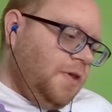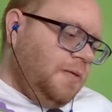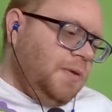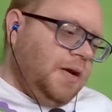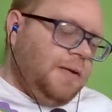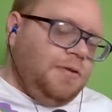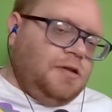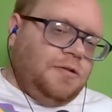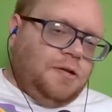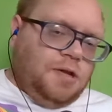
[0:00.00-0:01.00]
but in
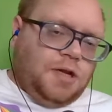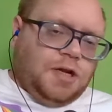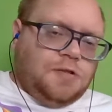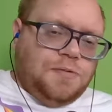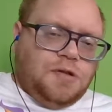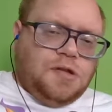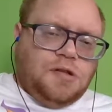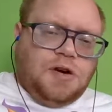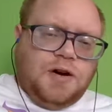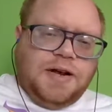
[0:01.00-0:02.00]
episode 6, we're
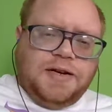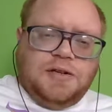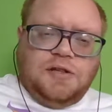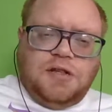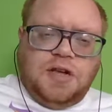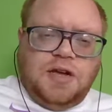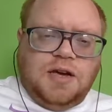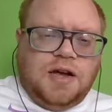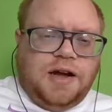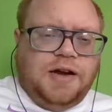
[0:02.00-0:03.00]
starting to see
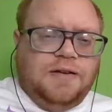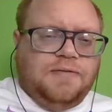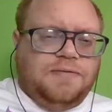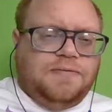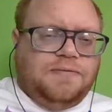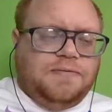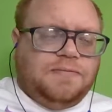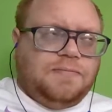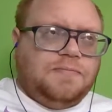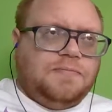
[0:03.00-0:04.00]
kind of
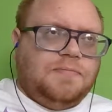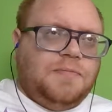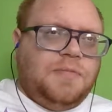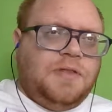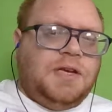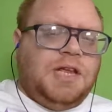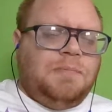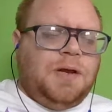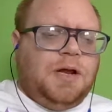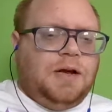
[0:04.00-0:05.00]
the
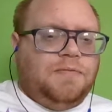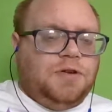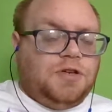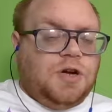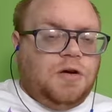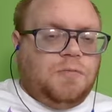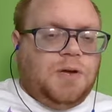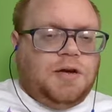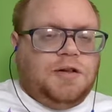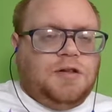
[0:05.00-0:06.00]
deepening of the show
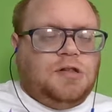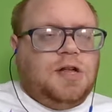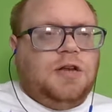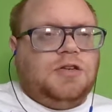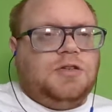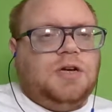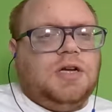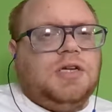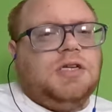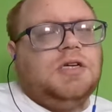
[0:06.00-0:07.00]
because it
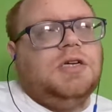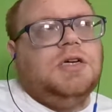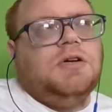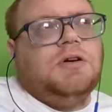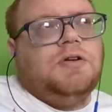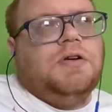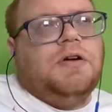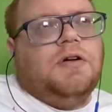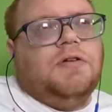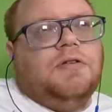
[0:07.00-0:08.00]
took
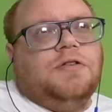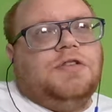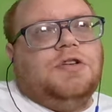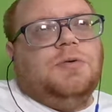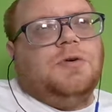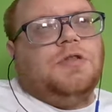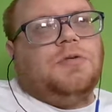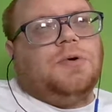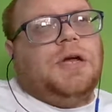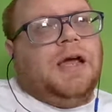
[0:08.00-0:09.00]
2 or
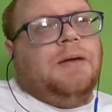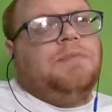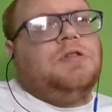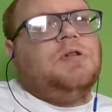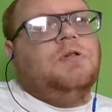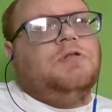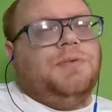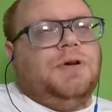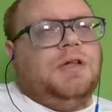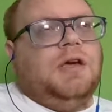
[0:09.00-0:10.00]
3 episodes
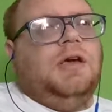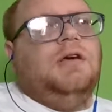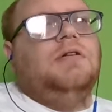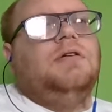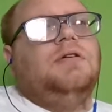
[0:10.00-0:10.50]
really